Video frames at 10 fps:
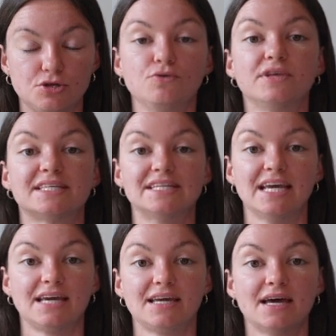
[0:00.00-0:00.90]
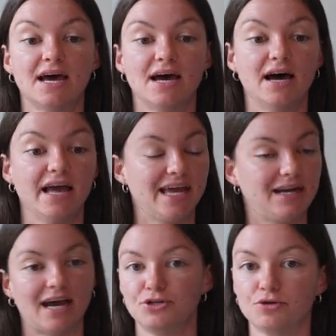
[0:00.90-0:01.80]
to this day, and
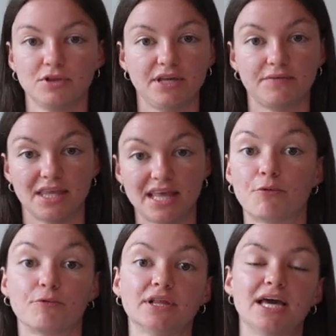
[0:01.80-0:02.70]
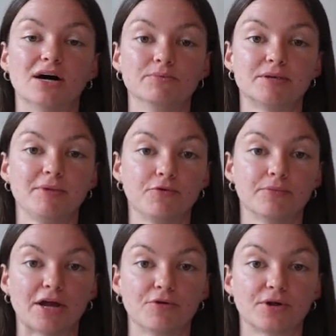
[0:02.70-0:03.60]
I do believe that that really helps me with
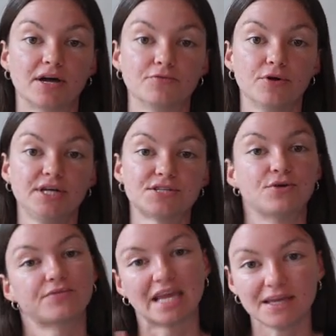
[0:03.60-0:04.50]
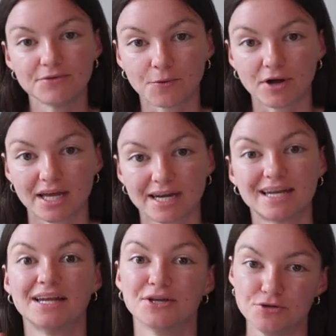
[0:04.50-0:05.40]
my recovery. So if they give you
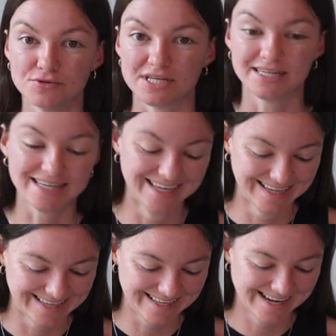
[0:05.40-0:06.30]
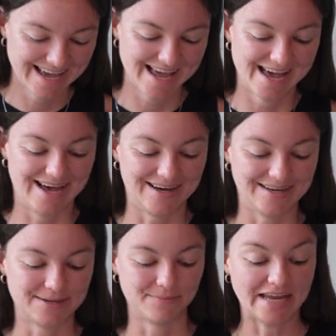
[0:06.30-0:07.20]
one, use it.
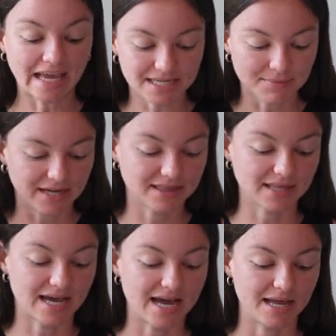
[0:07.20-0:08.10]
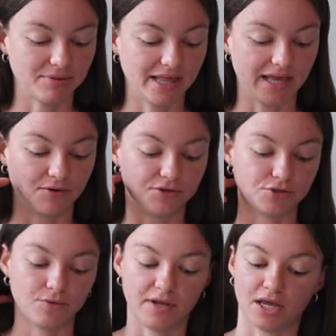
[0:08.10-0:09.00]
Next month, I plan on
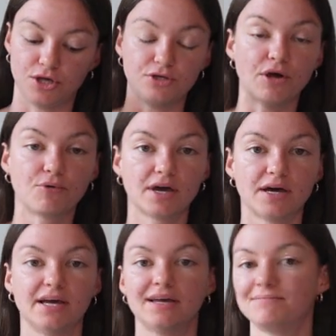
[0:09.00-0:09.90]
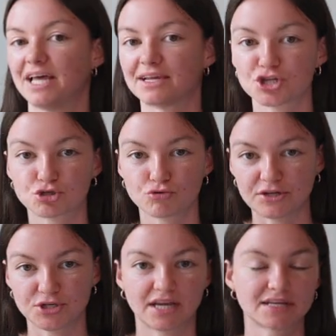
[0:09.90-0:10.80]
doing yoga, like
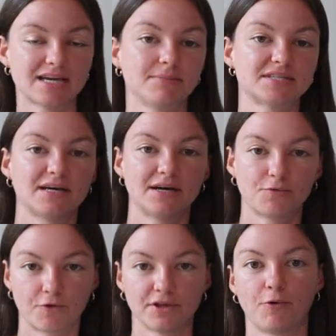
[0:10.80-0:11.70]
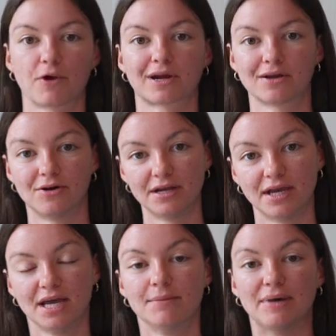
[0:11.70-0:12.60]
stretching type stuff, really working on
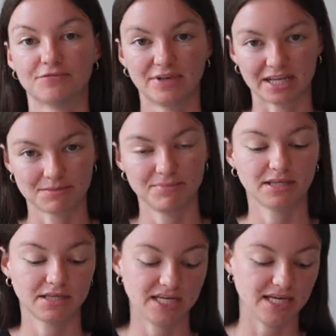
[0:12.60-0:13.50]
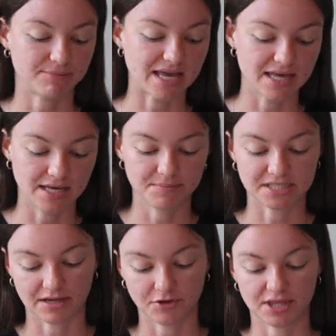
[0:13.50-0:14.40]
my flexibility and my hips
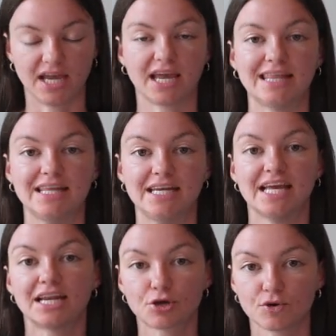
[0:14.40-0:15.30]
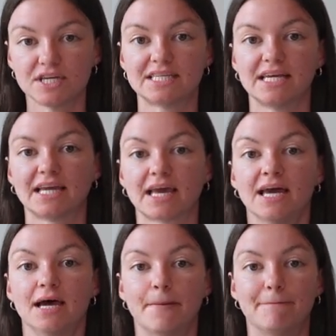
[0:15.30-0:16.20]
and everything, and then increasing
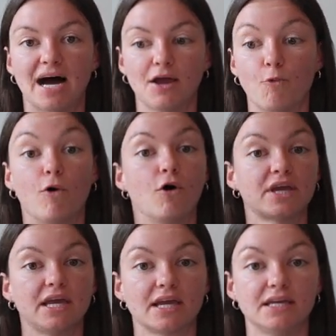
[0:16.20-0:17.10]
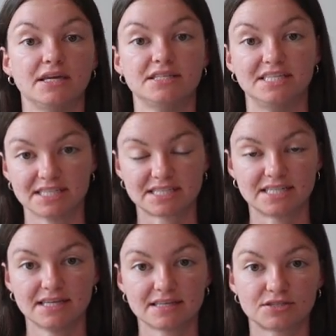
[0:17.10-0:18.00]
my walking
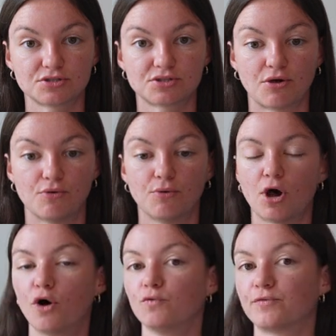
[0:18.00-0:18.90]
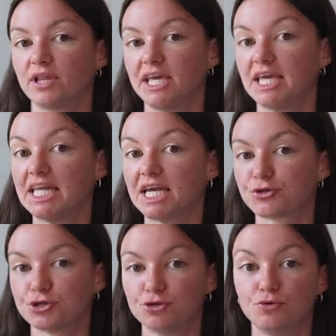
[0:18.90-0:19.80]
distance. So hopefully getting
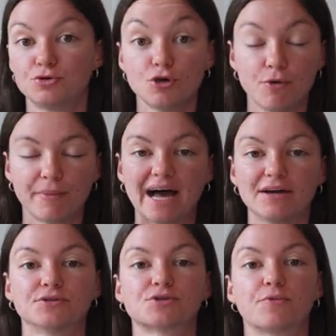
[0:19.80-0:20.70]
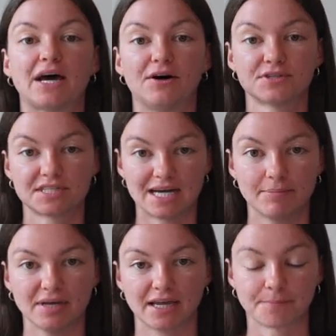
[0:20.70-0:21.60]
to 2 miles without
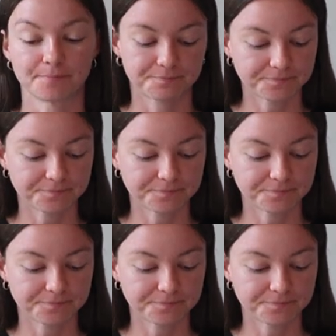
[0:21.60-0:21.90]
stopping.